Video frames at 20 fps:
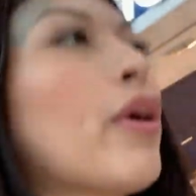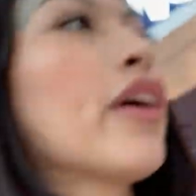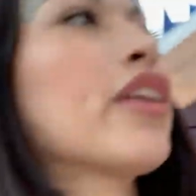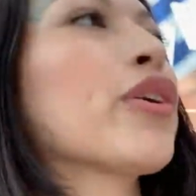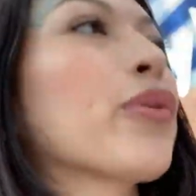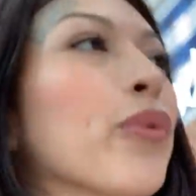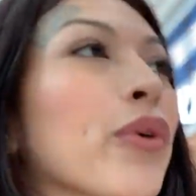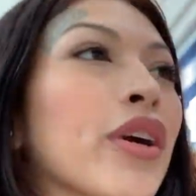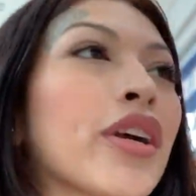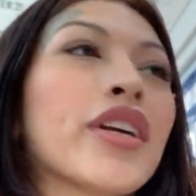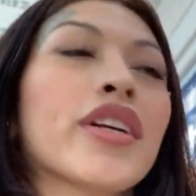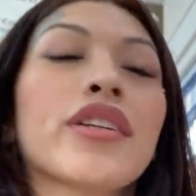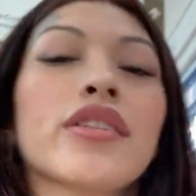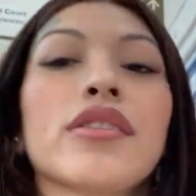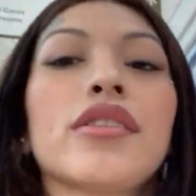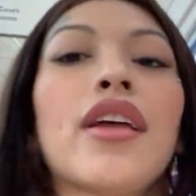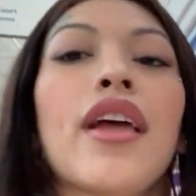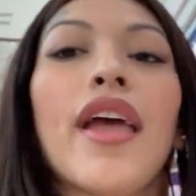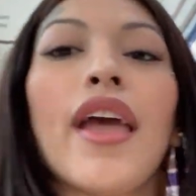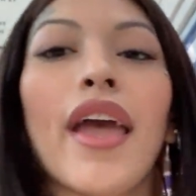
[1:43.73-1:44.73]
Body Works,
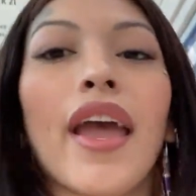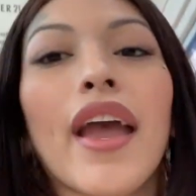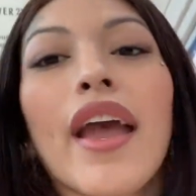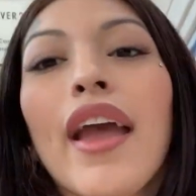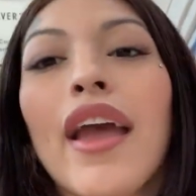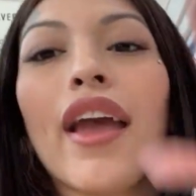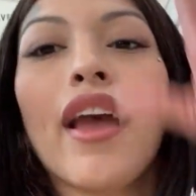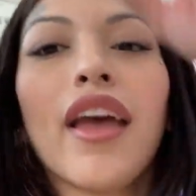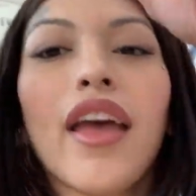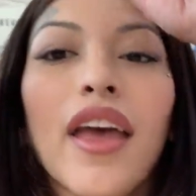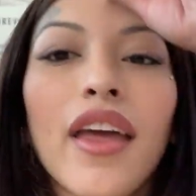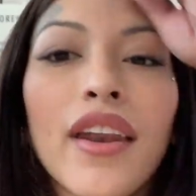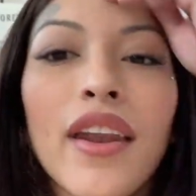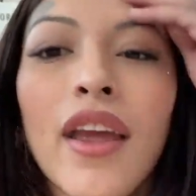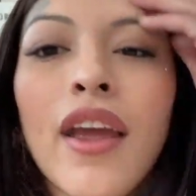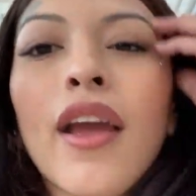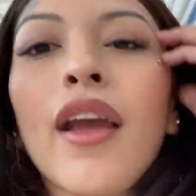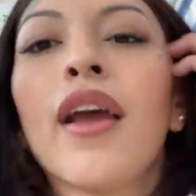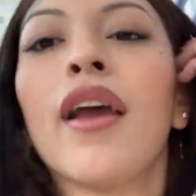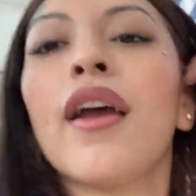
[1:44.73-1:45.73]
and
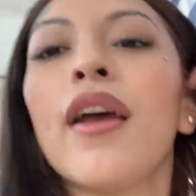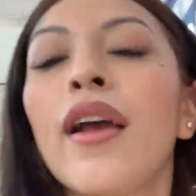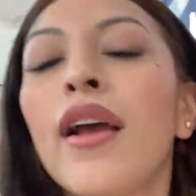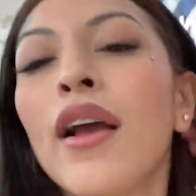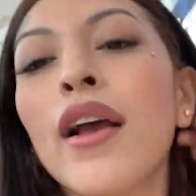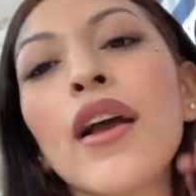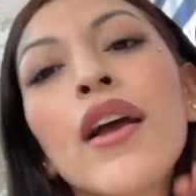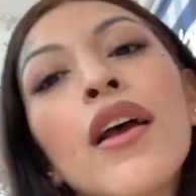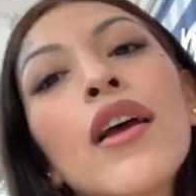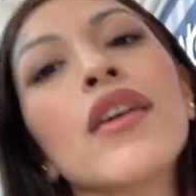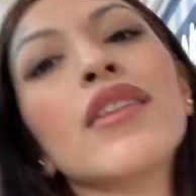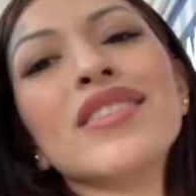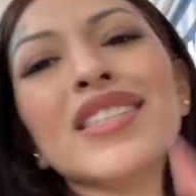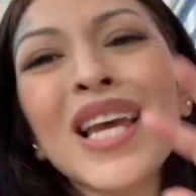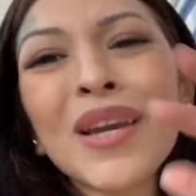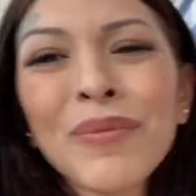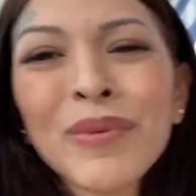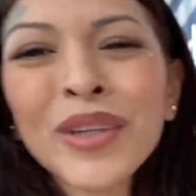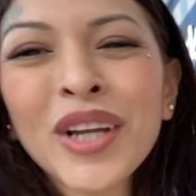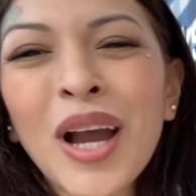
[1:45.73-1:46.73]

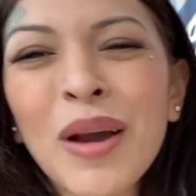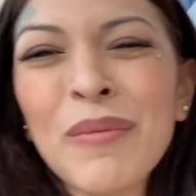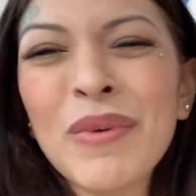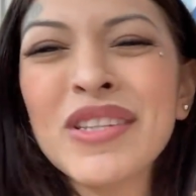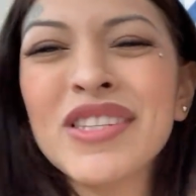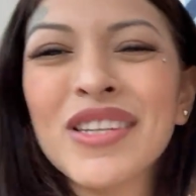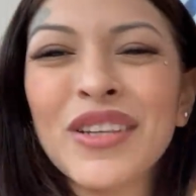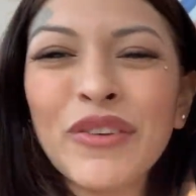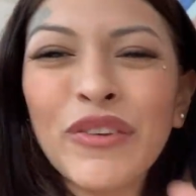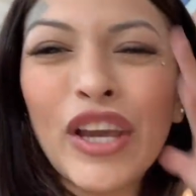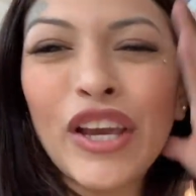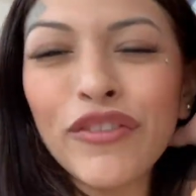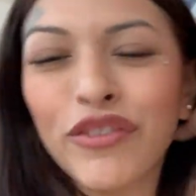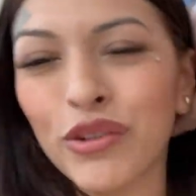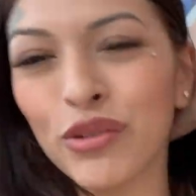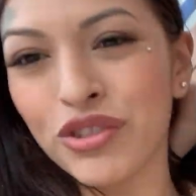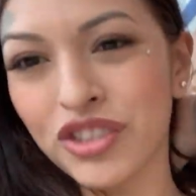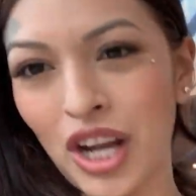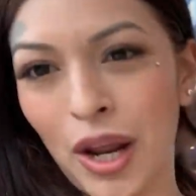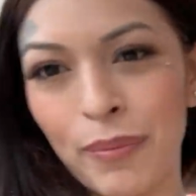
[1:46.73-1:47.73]
type in the comments if
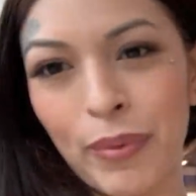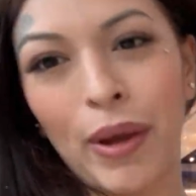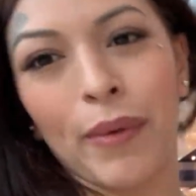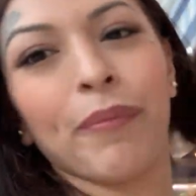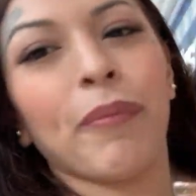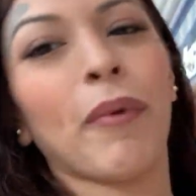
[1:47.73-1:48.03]
you shop at